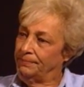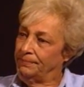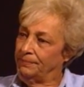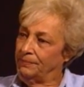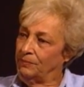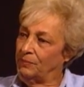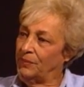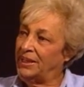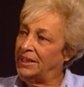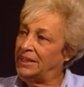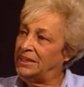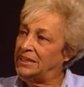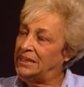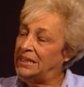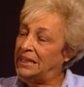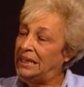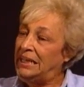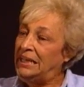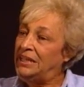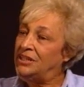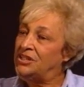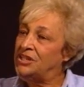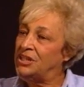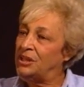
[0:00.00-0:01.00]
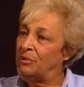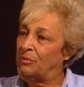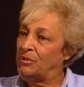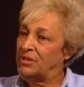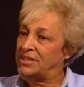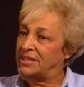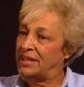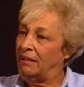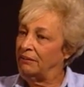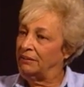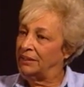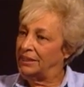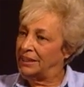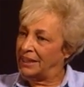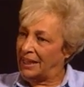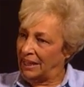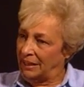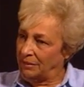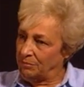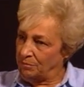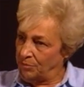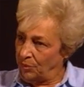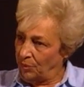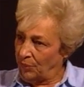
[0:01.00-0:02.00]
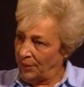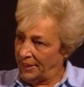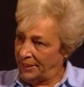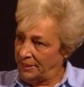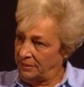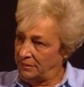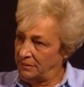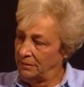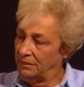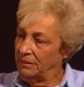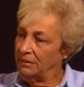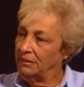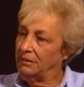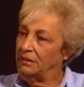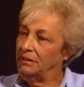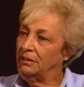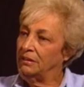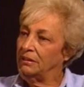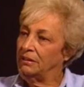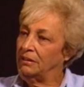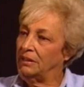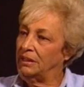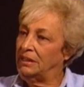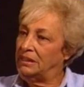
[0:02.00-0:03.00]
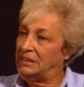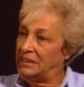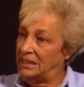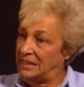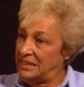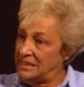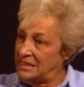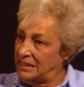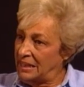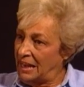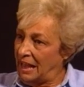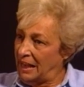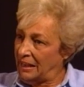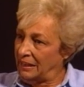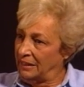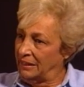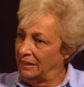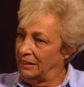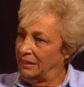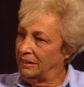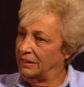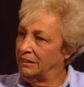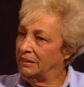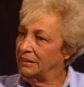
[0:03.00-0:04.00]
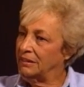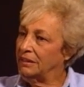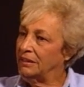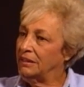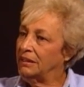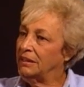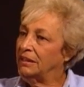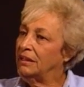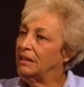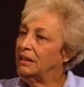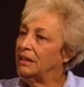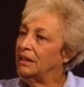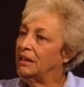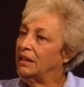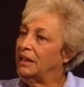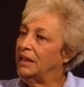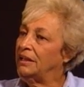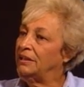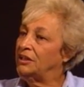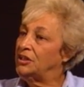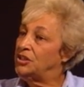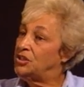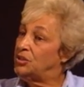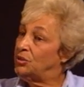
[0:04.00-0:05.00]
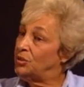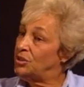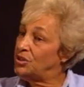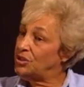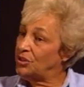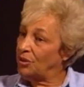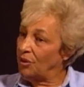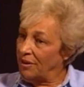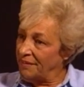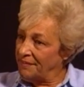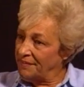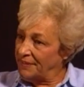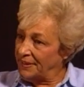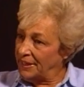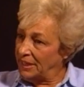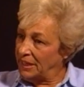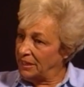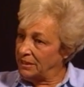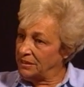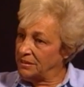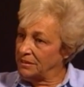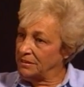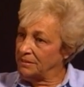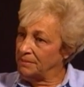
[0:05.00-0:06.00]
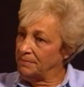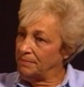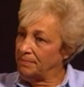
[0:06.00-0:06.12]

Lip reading: when indeed she was held at gunpoint in Dienstlaken in the Jewish orphanage.